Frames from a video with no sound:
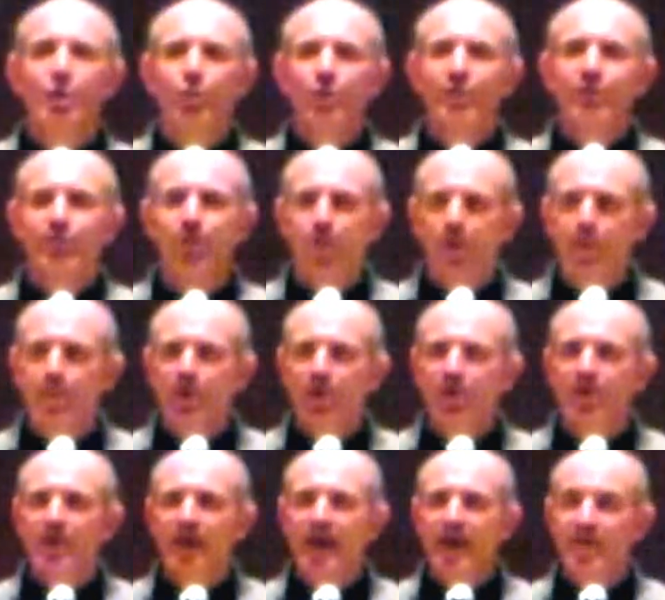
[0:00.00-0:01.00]
uh,
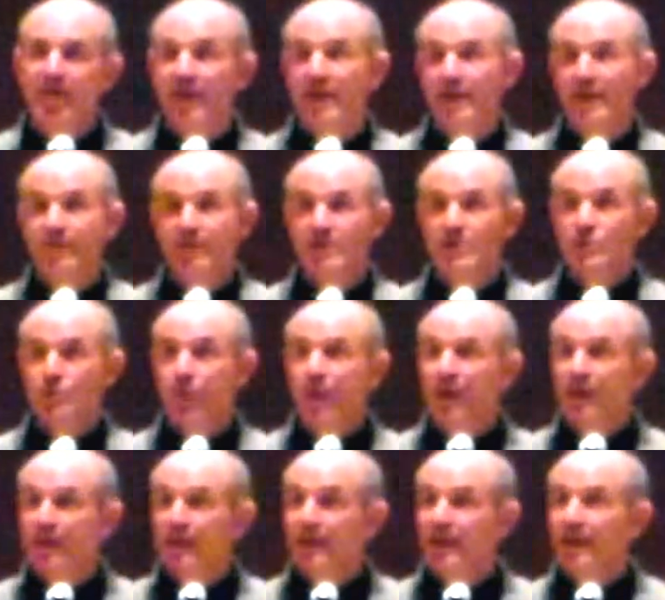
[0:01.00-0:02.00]
reformer, and then even
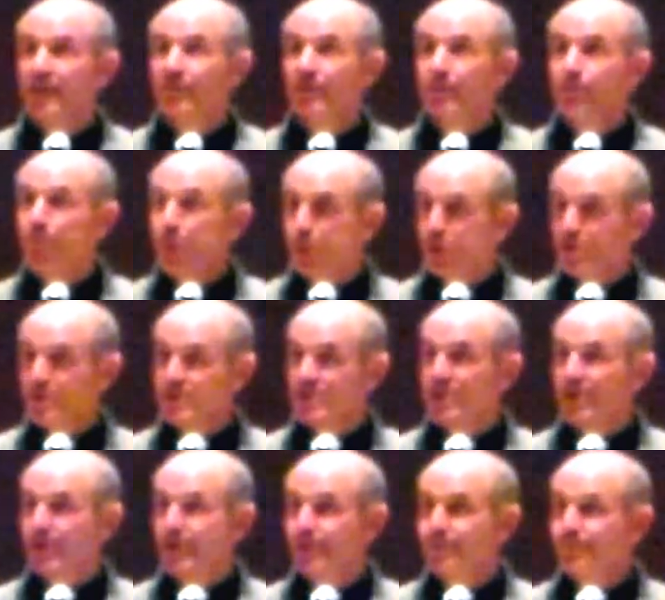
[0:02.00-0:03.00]
Zwingli, even more
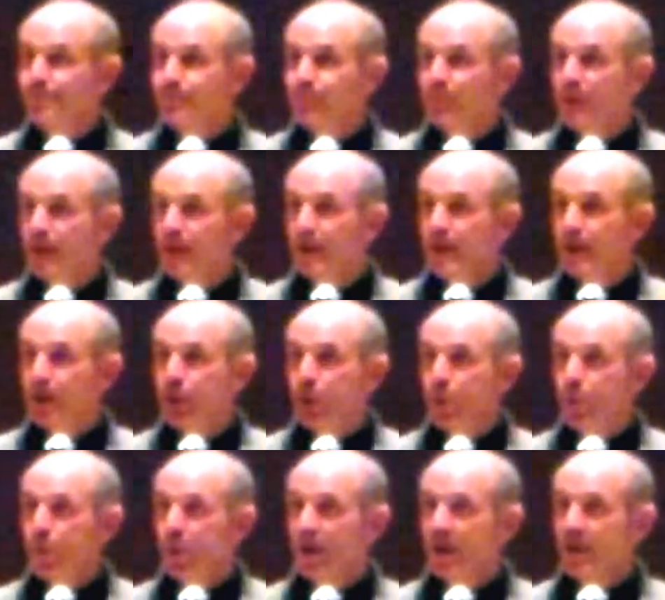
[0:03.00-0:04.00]
so,
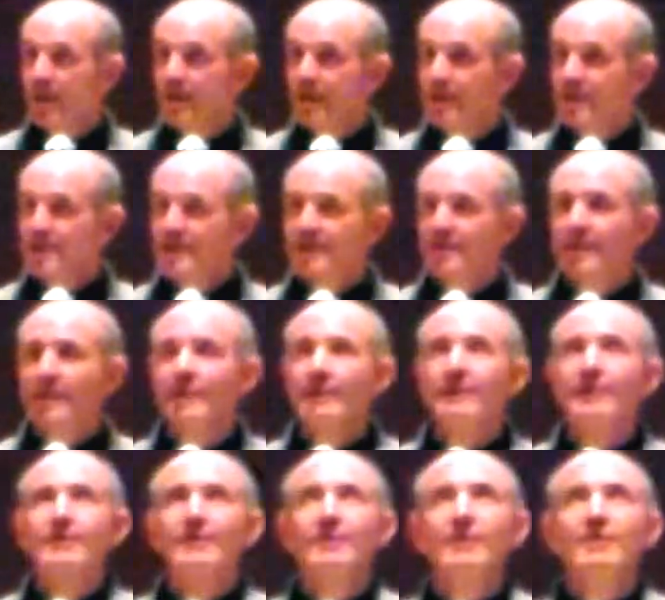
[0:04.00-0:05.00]
will
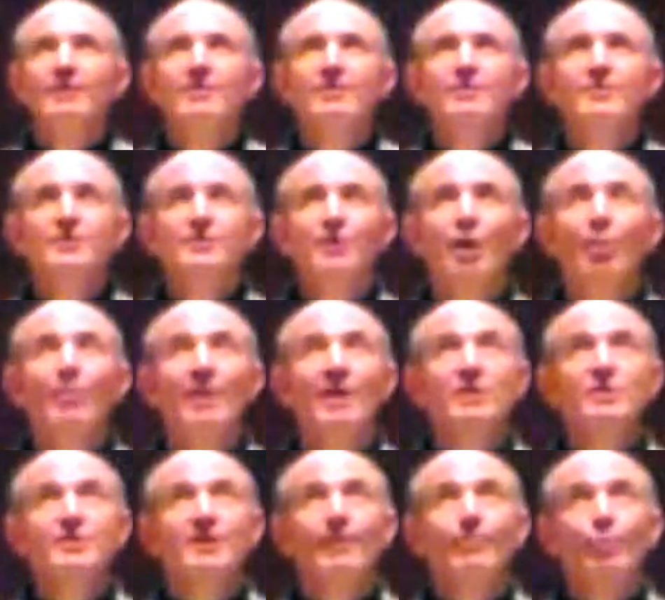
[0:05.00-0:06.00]
so
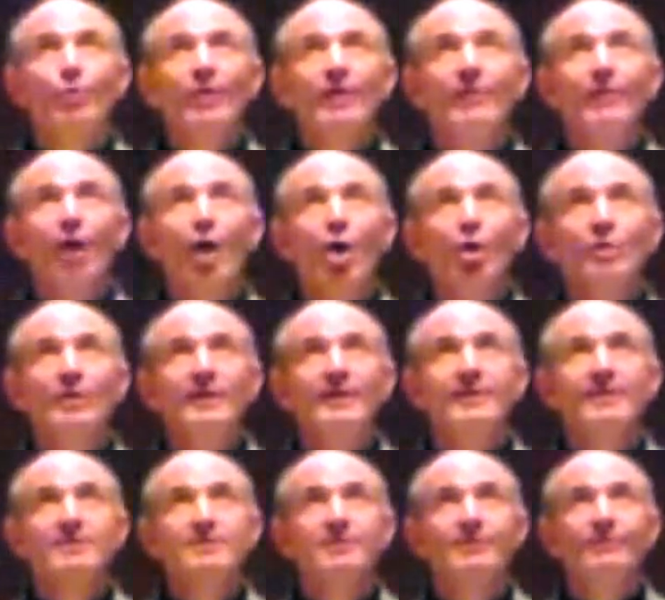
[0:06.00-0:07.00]
much separate the
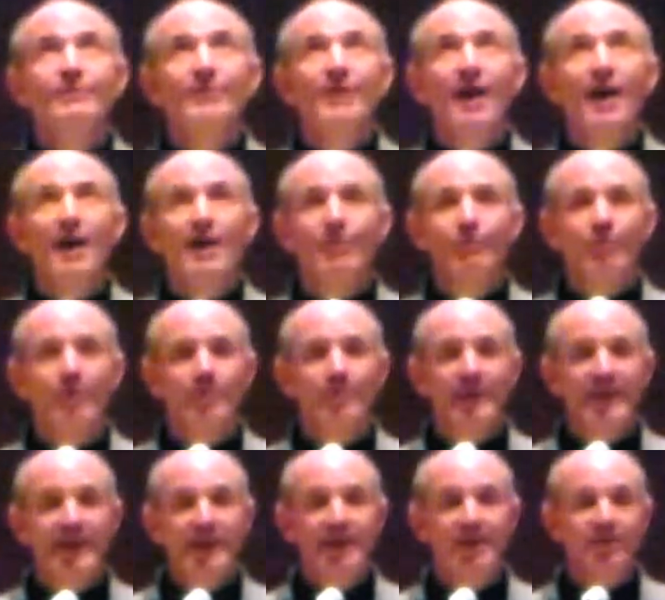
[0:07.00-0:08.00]
holiness of God
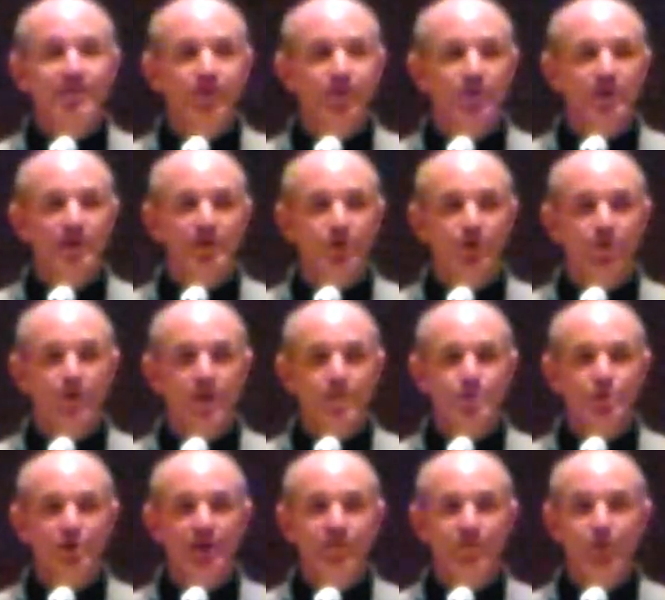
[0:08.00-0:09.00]
from the evil
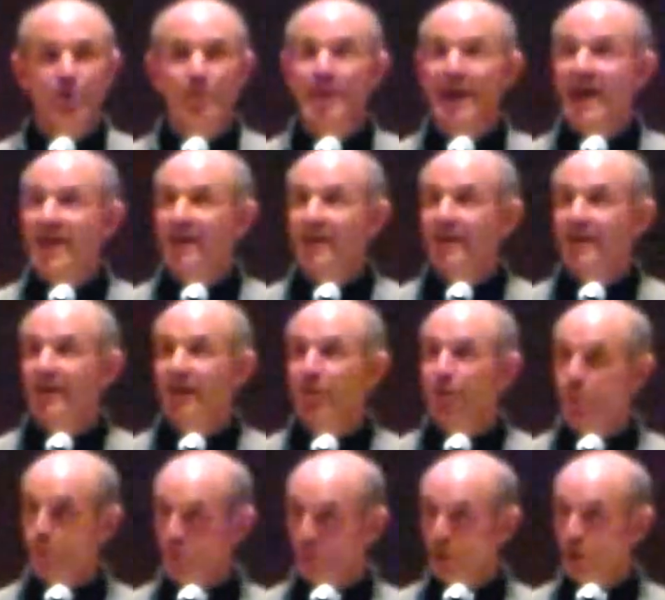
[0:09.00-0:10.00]
corruption of humanity
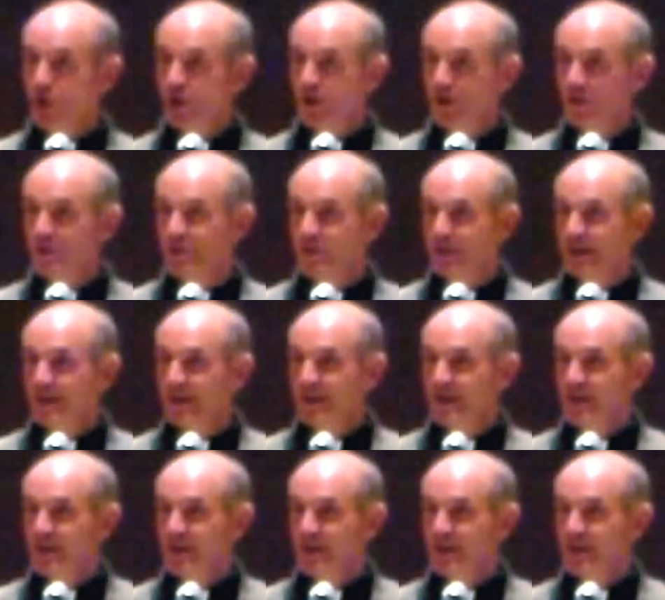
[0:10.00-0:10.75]
and the world